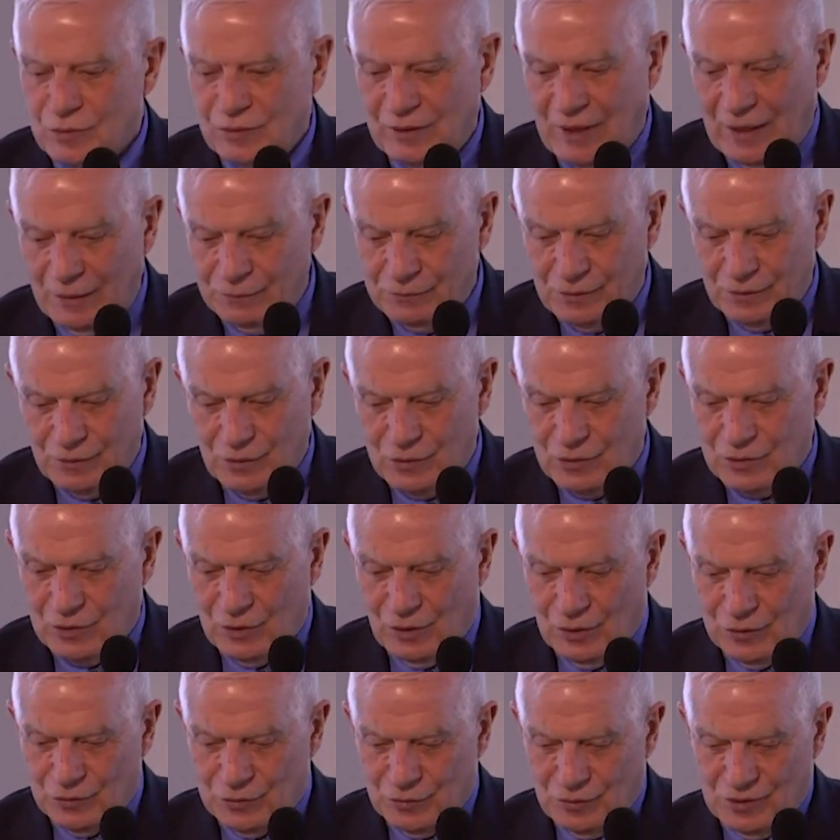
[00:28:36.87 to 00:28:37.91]
Now the
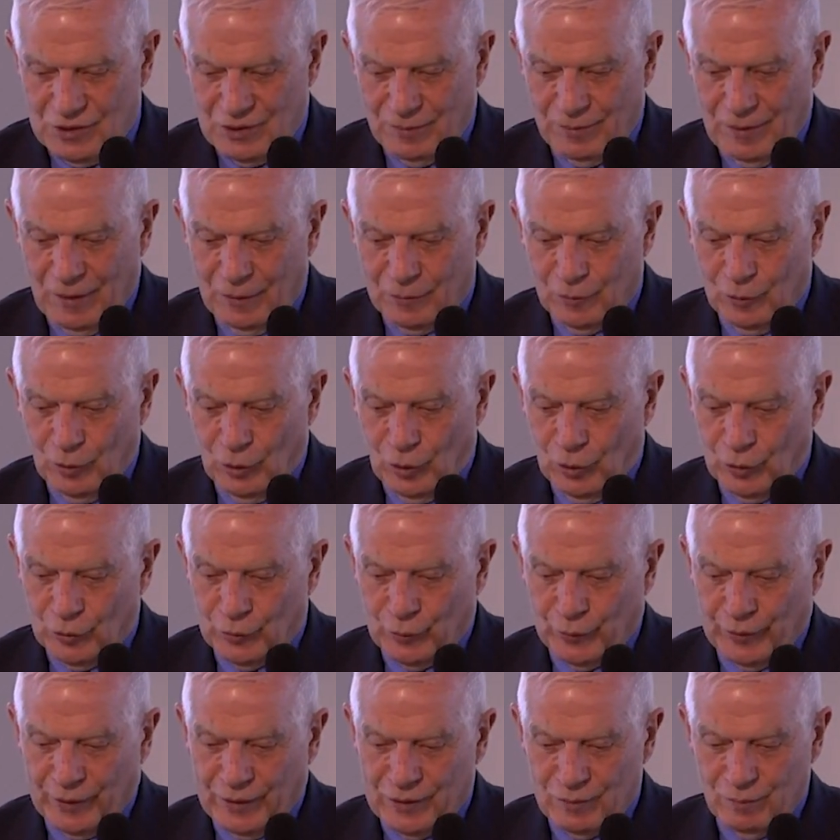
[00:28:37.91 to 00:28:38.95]
discussion is about
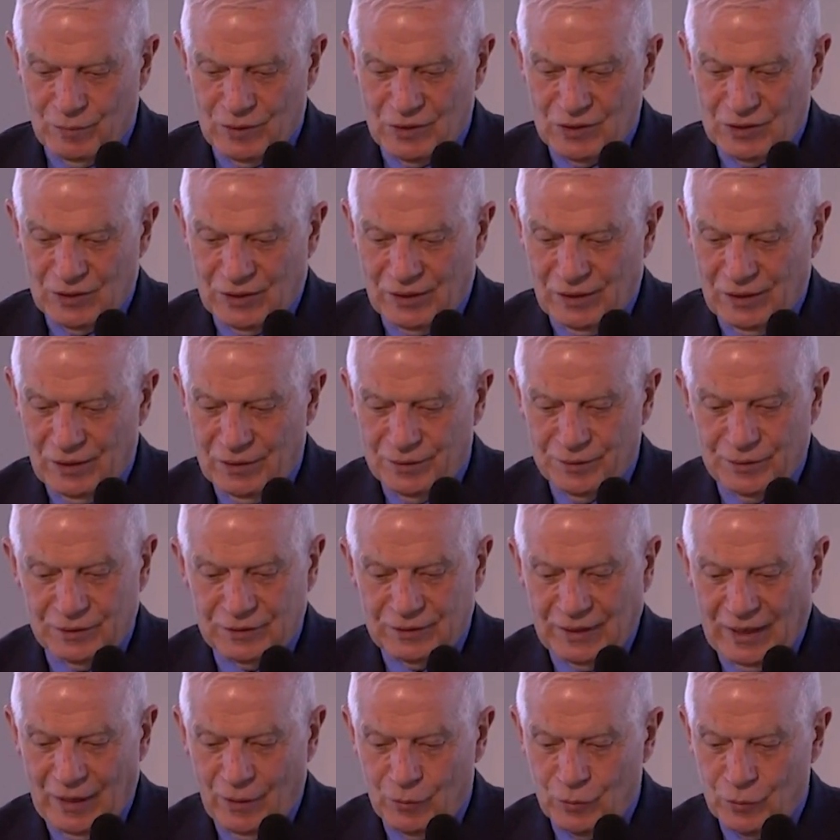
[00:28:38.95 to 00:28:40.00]
long-range missiles, the
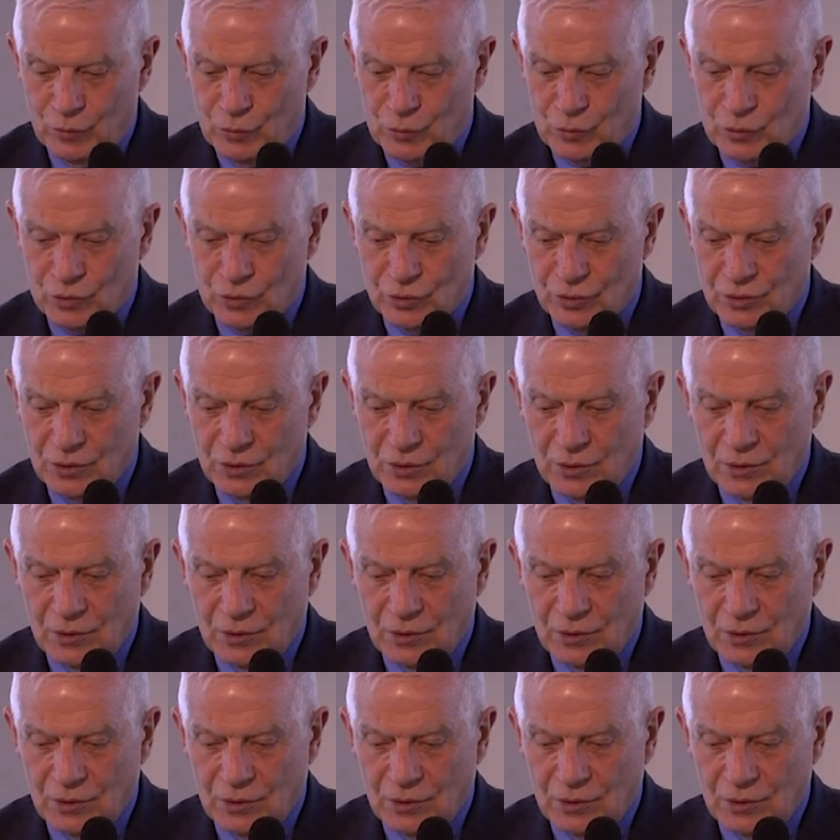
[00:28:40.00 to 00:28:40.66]
Taurus.